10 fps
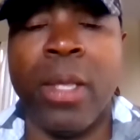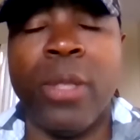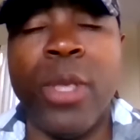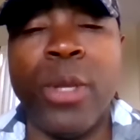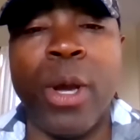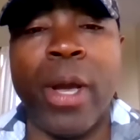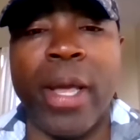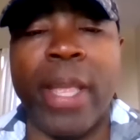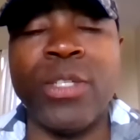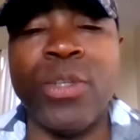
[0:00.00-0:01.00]
You know,
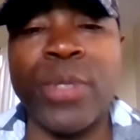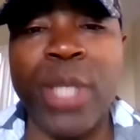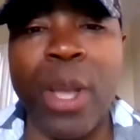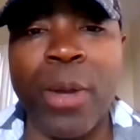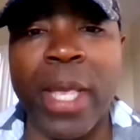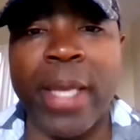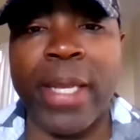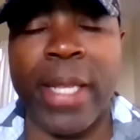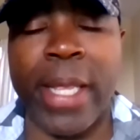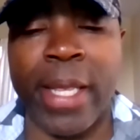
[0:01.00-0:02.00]
as you was talking,
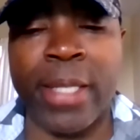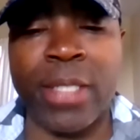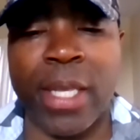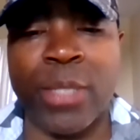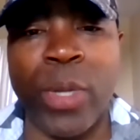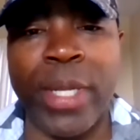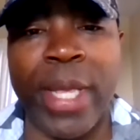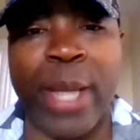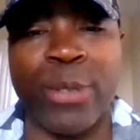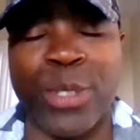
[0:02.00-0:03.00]
it's really
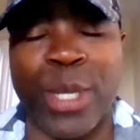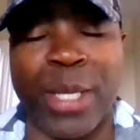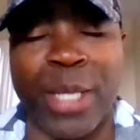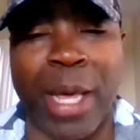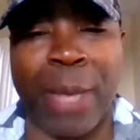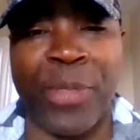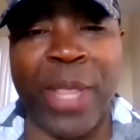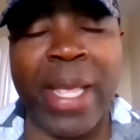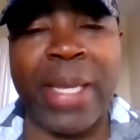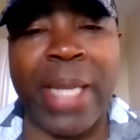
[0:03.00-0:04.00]
interesting, because I'm
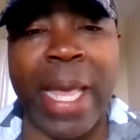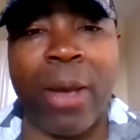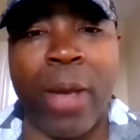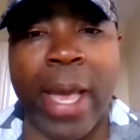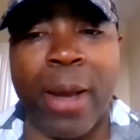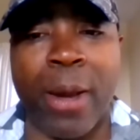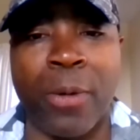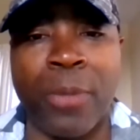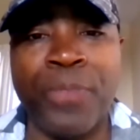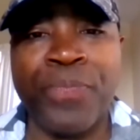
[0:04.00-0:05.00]
thinking now
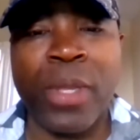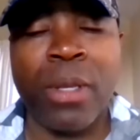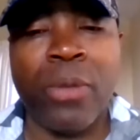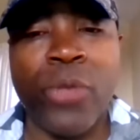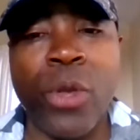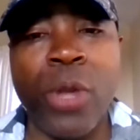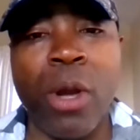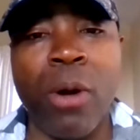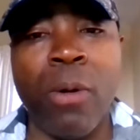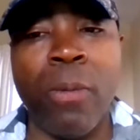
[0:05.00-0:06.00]
how, you
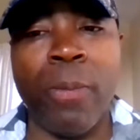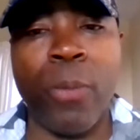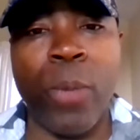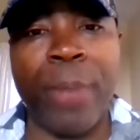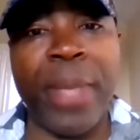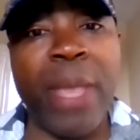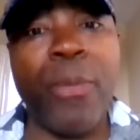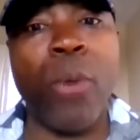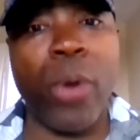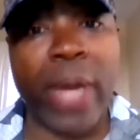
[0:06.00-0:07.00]
know, when
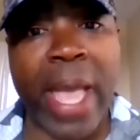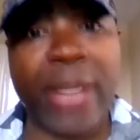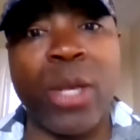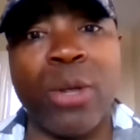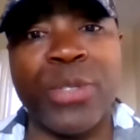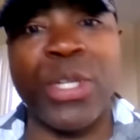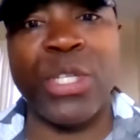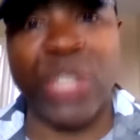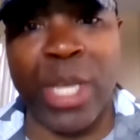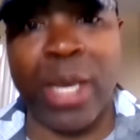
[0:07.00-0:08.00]
people work out and go to the
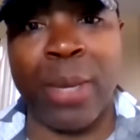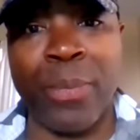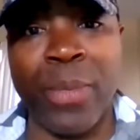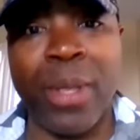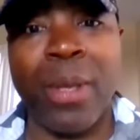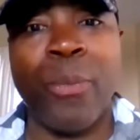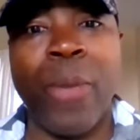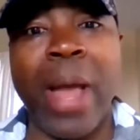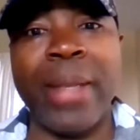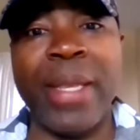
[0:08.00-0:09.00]
gym,
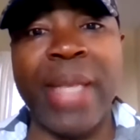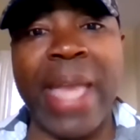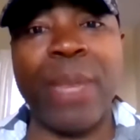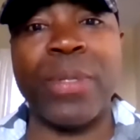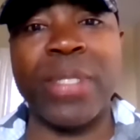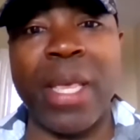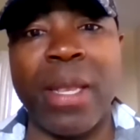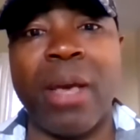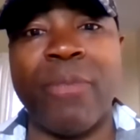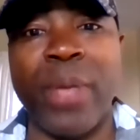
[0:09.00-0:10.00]
probably 90%
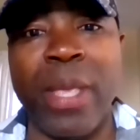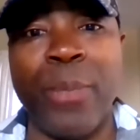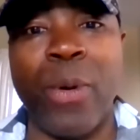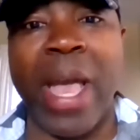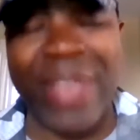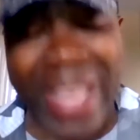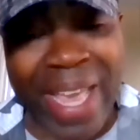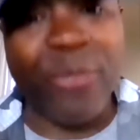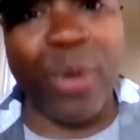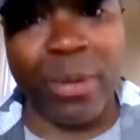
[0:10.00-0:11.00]
of people have
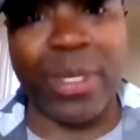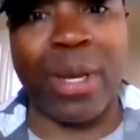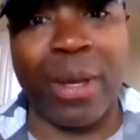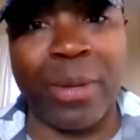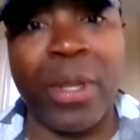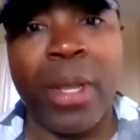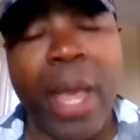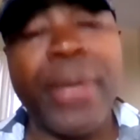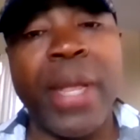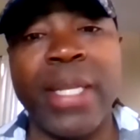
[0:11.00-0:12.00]
headphones on
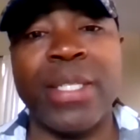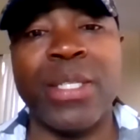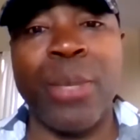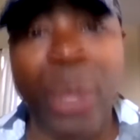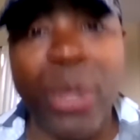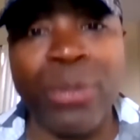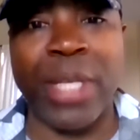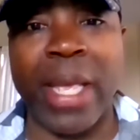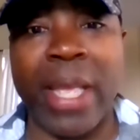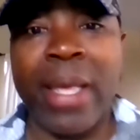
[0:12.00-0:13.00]
and they're listening to
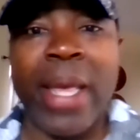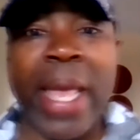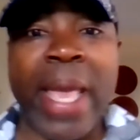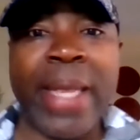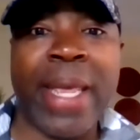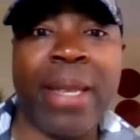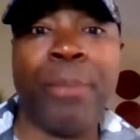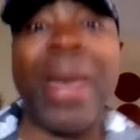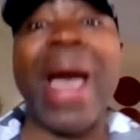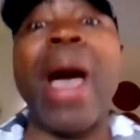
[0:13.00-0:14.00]
music, and it
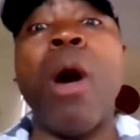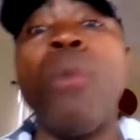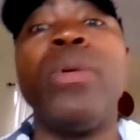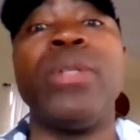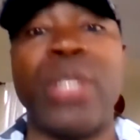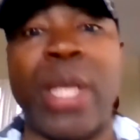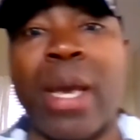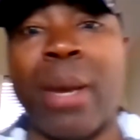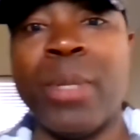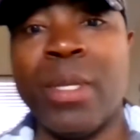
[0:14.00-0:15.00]
empowers
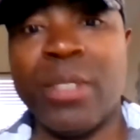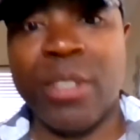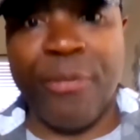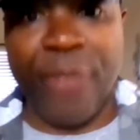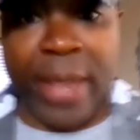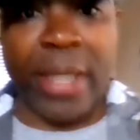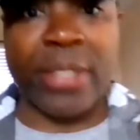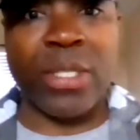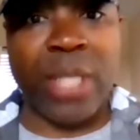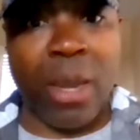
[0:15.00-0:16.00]
them to
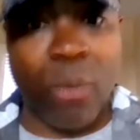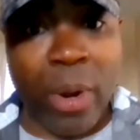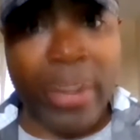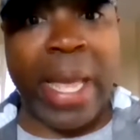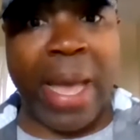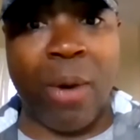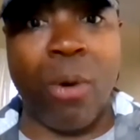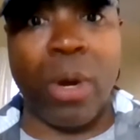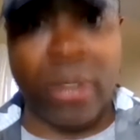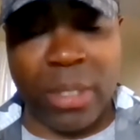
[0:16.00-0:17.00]
finish their workout,
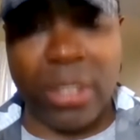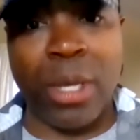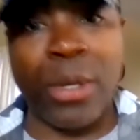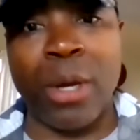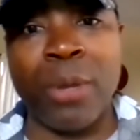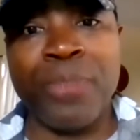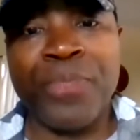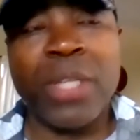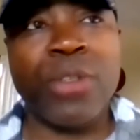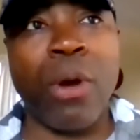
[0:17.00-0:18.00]
or, you know,
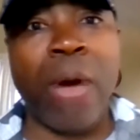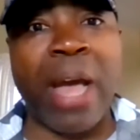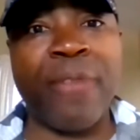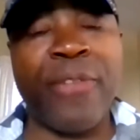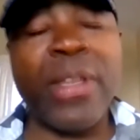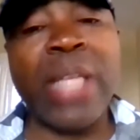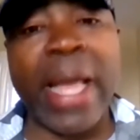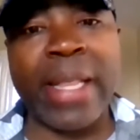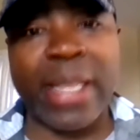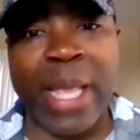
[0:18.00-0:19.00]
so I feel
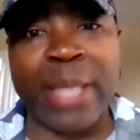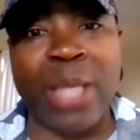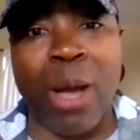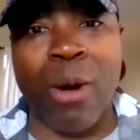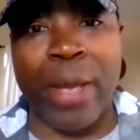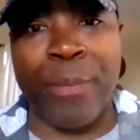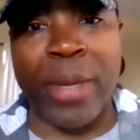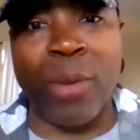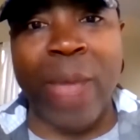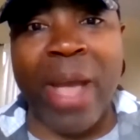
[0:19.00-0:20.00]
like that's all, it's
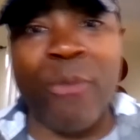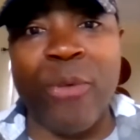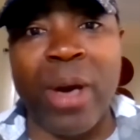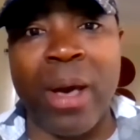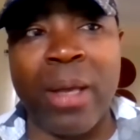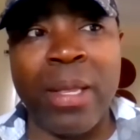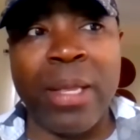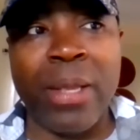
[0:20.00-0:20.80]
been around for